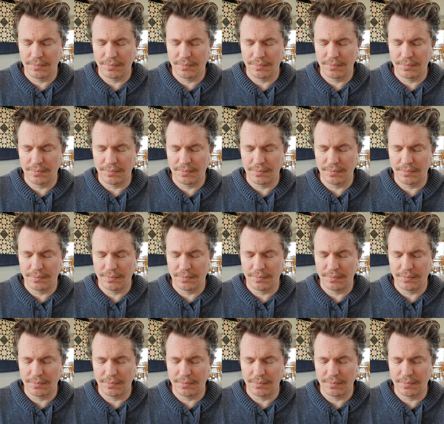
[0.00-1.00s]

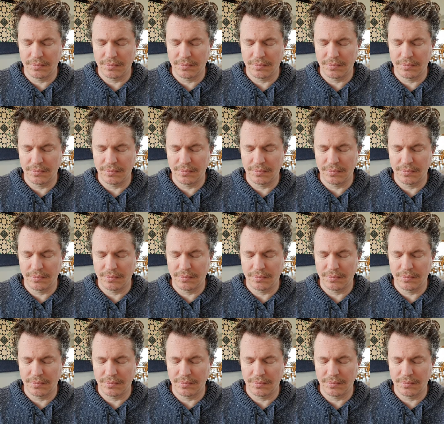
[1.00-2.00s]

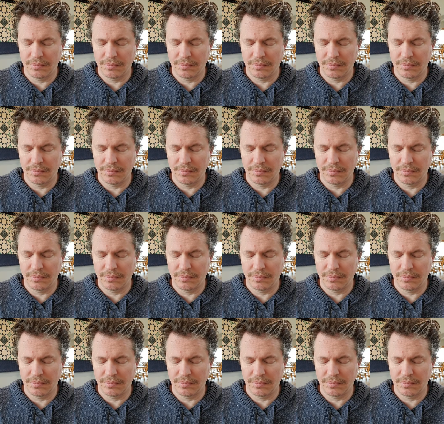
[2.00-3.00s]

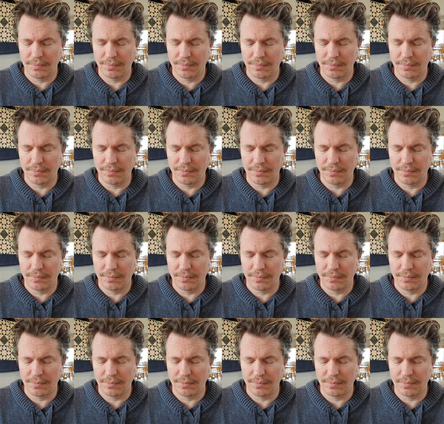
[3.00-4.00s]

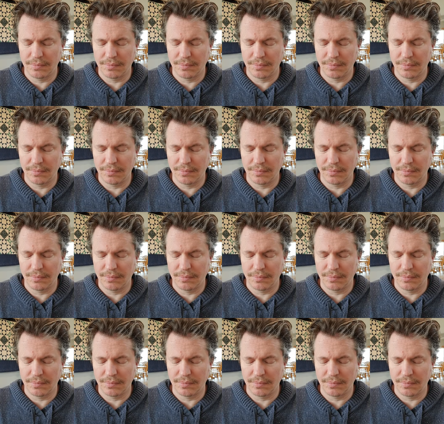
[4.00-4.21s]
(silence)